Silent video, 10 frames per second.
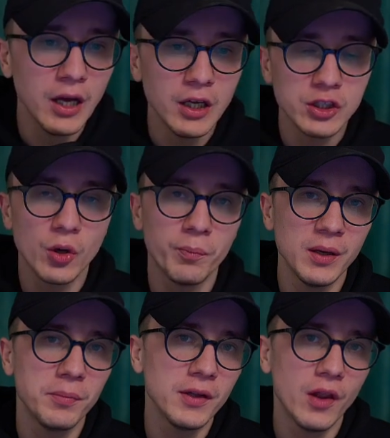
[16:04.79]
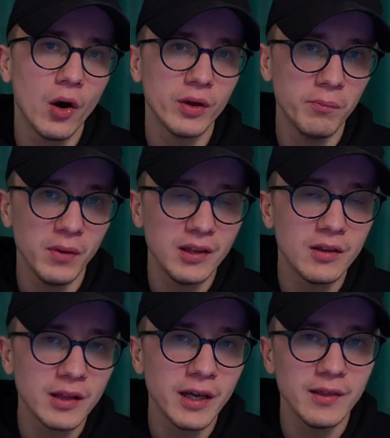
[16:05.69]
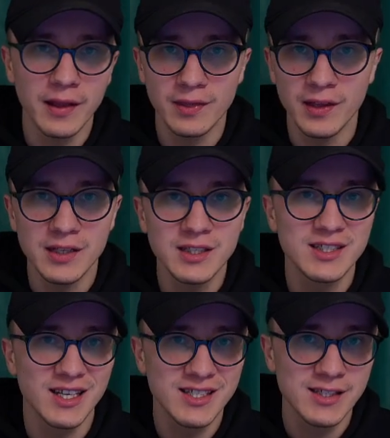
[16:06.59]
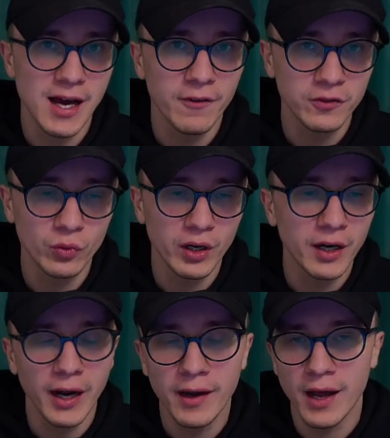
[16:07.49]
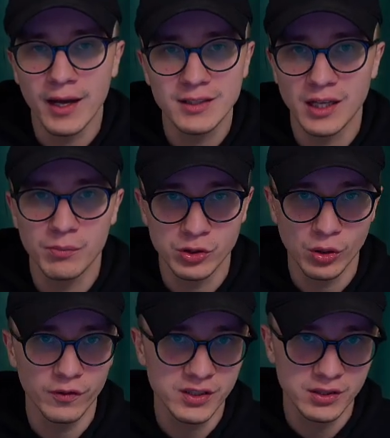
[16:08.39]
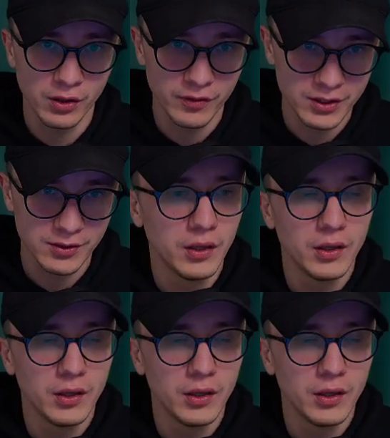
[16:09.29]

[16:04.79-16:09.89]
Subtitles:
So people know immediately that this is a software and not some sort of a service.